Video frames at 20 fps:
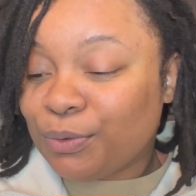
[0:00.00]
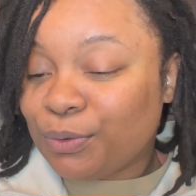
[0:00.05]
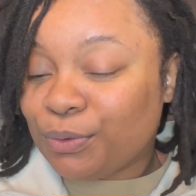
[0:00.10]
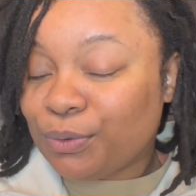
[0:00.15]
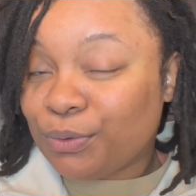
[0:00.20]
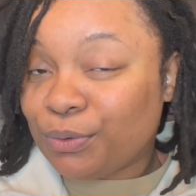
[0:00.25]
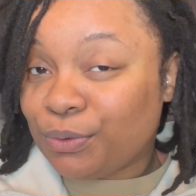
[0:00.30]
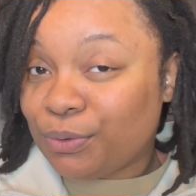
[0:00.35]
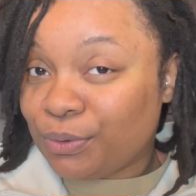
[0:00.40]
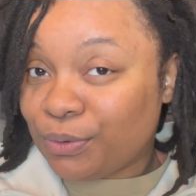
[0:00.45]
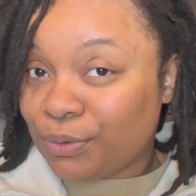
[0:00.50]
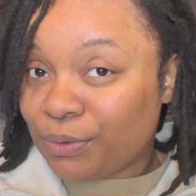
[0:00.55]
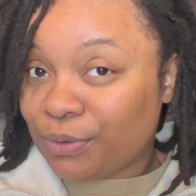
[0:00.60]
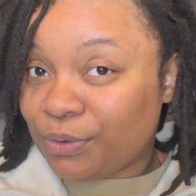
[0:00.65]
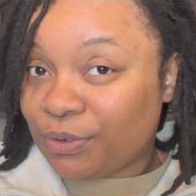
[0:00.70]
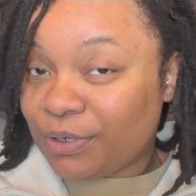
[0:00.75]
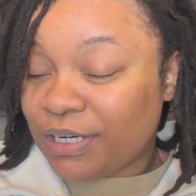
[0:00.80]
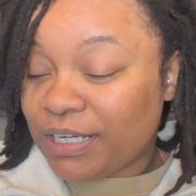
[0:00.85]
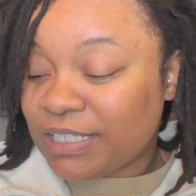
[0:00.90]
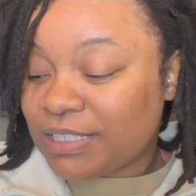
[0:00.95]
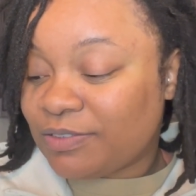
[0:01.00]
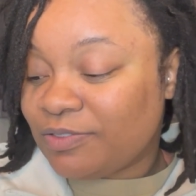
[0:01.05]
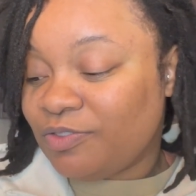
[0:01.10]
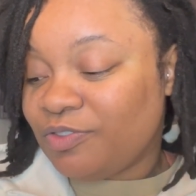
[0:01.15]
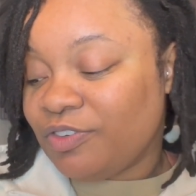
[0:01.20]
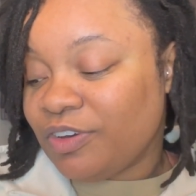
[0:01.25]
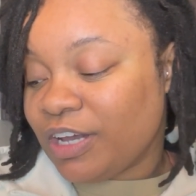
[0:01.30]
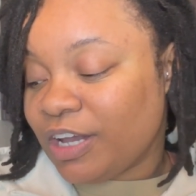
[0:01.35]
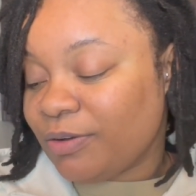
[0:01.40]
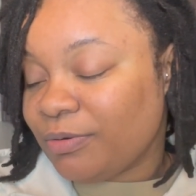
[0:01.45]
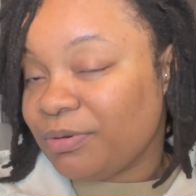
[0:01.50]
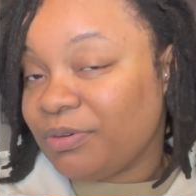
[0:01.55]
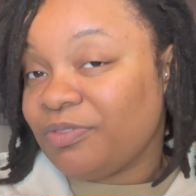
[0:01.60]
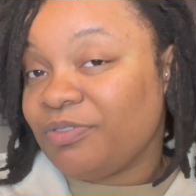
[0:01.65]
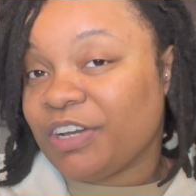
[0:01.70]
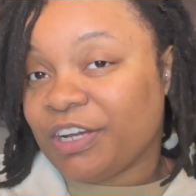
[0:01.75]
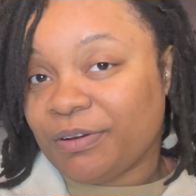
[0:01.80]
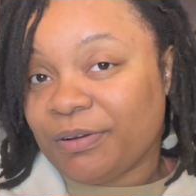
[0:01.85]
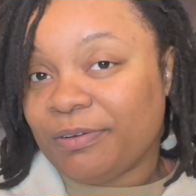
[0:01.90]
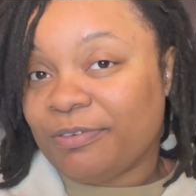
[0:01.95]
oh, it's very,
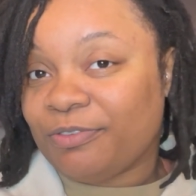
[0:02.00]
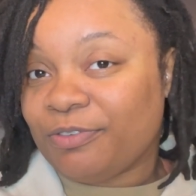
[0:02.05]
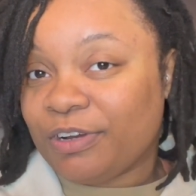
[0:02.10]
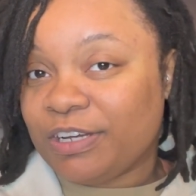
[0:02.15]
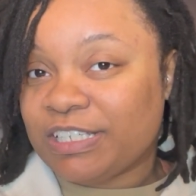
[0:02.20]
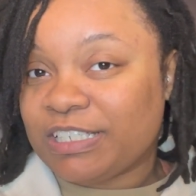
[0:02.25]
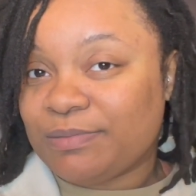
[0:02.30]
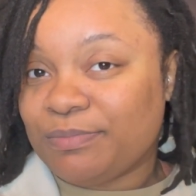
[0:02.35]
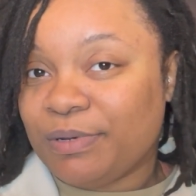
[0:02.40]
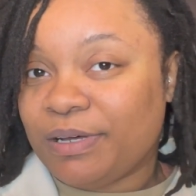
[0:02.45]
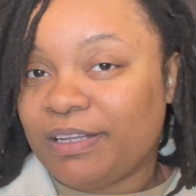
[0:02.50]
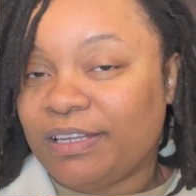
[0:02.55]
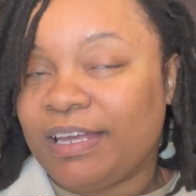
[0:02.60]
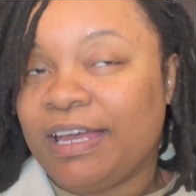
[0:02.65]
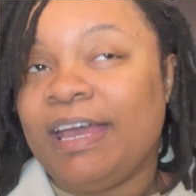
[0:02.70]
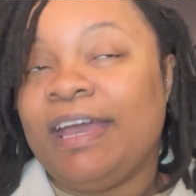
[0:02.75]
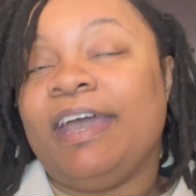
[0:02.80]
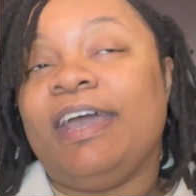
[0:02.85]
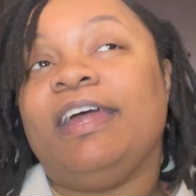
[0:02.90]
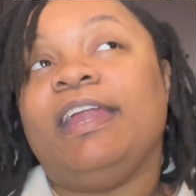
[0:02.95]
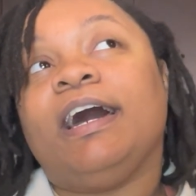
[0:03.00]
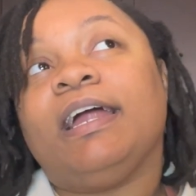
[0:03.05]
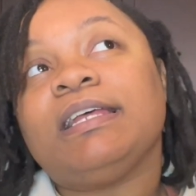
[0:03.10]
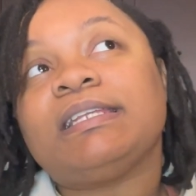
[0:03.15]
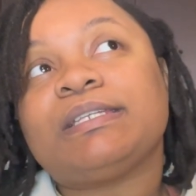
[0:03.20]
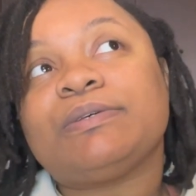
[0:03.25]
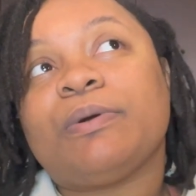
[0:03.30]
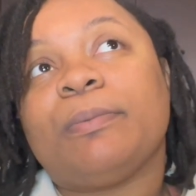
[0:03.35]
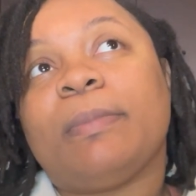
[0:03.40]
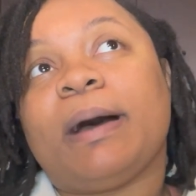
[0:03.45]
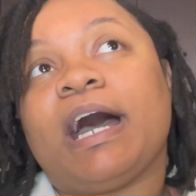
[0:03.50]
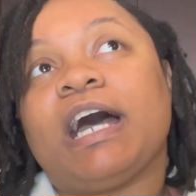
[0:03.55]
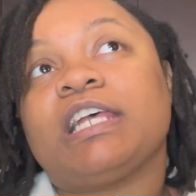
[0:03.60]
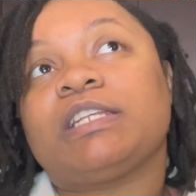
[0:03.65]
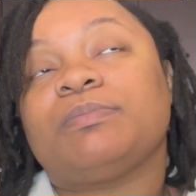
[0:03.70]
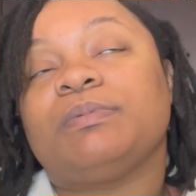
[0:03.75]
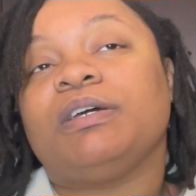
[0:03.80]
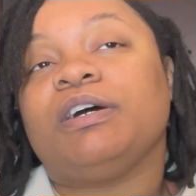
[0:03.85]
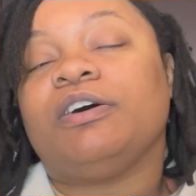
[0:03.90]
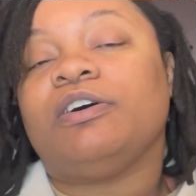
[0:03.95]
very fresh smelling. It honestly reminds
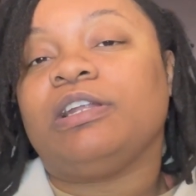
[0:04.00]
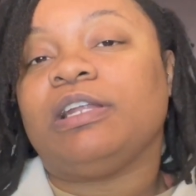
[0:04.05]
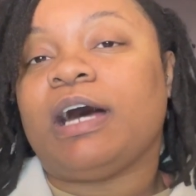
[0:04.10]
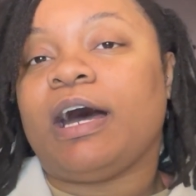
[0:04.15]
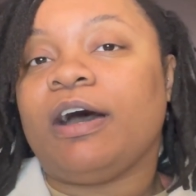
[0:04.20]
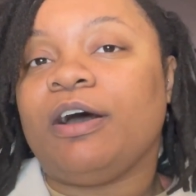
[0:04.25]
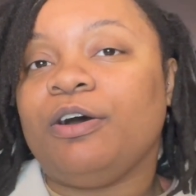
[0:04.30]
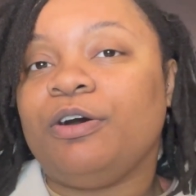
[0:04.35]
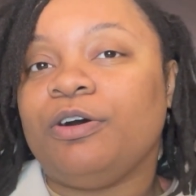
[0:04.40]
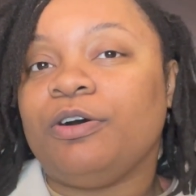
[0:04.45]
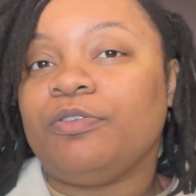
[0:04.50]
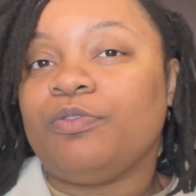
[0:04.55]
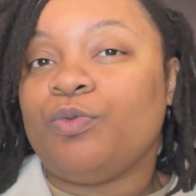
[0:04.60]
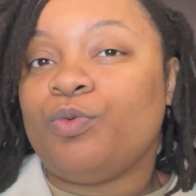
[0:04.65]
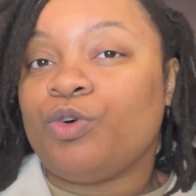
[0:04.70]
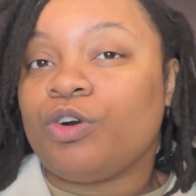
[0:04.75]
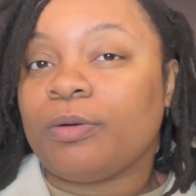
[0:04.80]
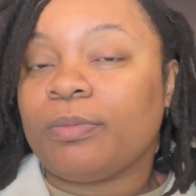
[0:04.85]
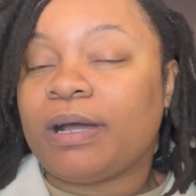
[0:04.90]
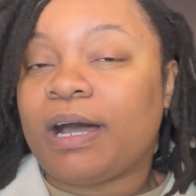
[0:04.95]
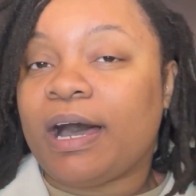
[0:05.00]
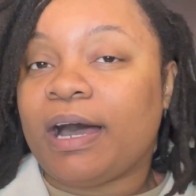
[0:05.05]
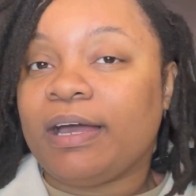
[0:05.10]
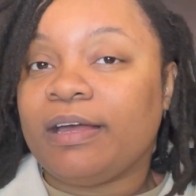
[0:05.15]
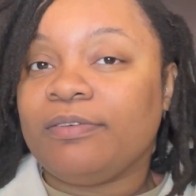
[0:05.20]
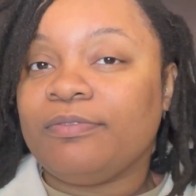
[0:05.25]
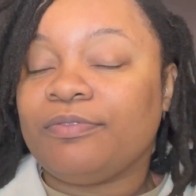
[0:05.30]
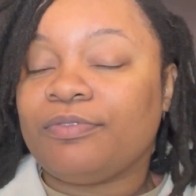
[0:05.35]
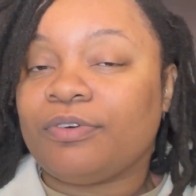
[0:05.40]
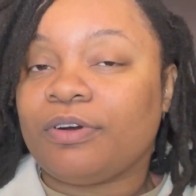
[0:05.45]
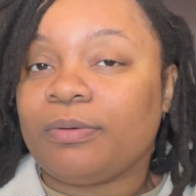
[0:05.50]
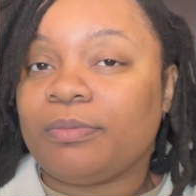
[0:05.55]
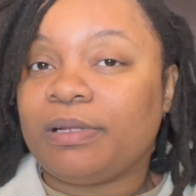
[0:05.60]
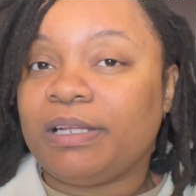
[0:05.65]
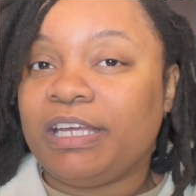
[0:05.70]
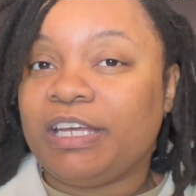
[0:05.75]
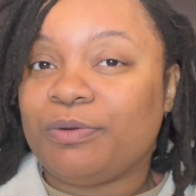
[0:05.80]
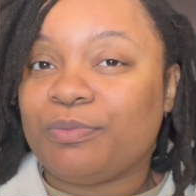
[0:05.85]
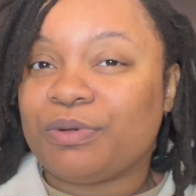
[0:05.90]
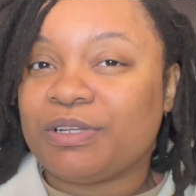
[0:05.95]
me a lot of Warm Cotton from
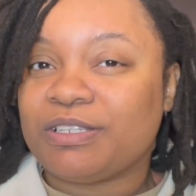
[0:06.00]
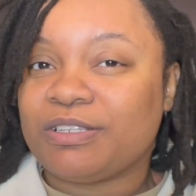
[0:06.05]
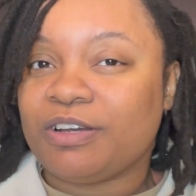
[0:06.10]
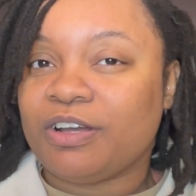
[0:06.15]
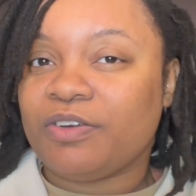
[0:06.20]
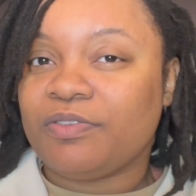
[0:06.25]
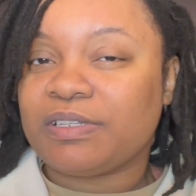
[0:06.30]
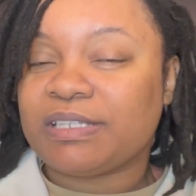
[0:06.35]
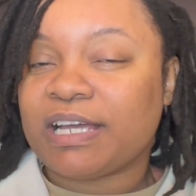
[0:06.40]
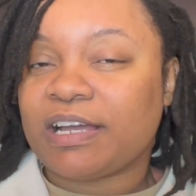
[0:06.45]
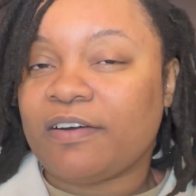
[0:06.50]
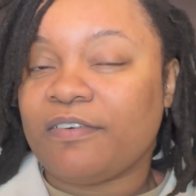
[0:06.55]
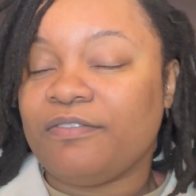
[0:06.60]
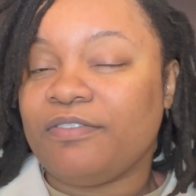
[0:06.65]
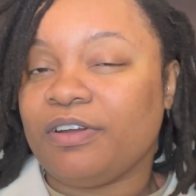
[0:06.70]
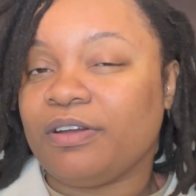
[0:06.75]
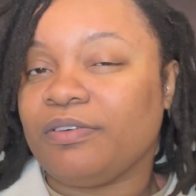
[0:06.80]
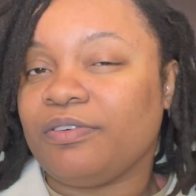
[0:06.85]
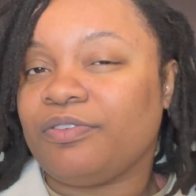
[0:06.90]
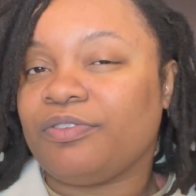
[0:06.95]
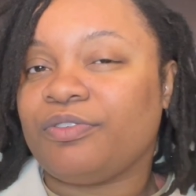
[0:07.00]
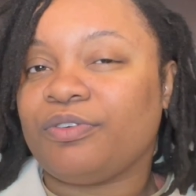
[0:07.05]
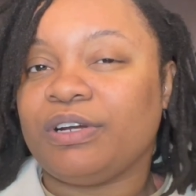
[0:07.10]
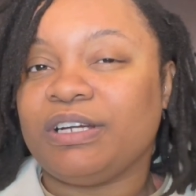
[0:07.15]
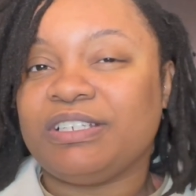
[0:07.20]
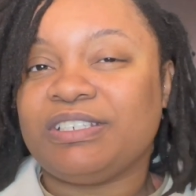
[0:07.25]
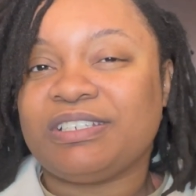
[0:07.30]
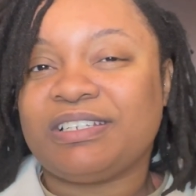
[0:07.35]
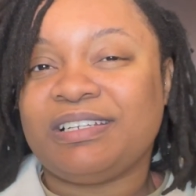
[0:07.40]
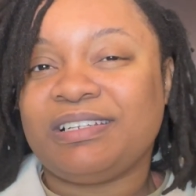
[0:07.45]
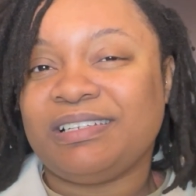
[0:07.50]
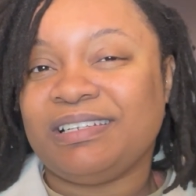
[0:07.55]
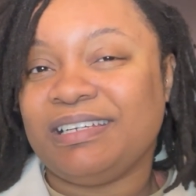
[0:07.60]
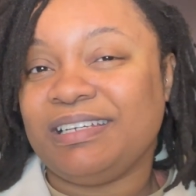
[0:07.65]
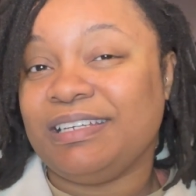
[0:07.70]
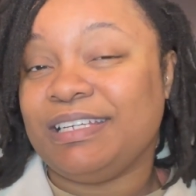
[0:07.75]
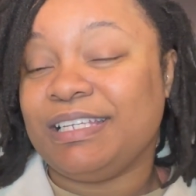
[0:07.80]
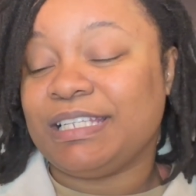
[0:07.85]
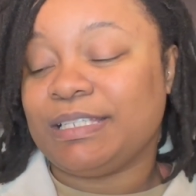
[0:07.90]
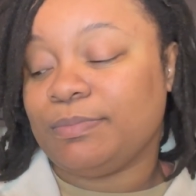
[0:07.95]
Clean Reserve. It's like a very fresh,
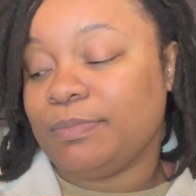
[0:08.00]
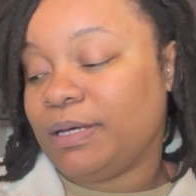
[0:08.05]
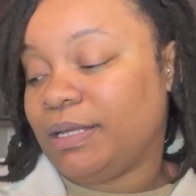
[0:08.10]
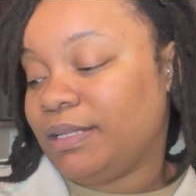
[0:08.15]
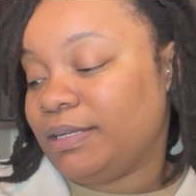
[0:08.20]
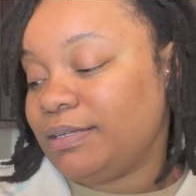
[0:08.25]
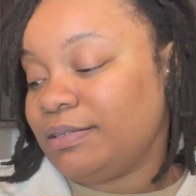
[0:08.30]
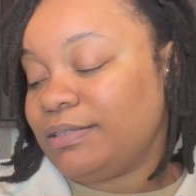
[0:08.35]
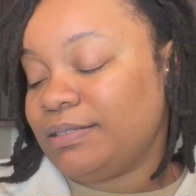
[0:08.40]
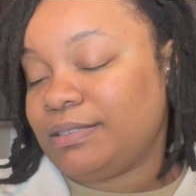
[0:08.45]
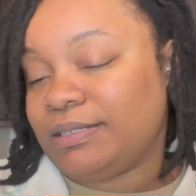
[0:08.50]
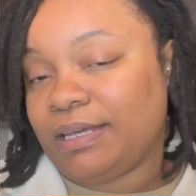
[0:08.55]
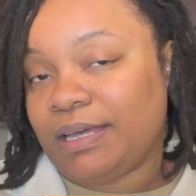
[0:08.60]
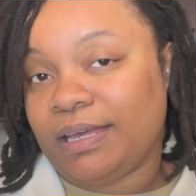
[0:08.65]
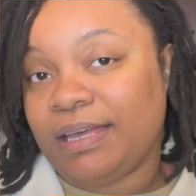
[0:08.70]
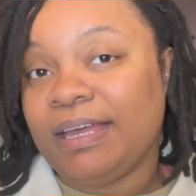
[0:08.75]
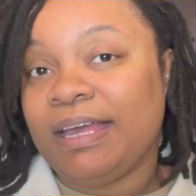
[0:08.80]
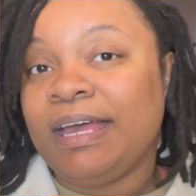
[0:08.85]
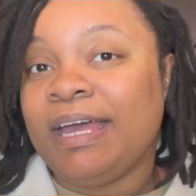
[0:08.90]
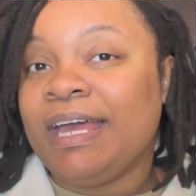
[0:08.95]
clean smelling scent.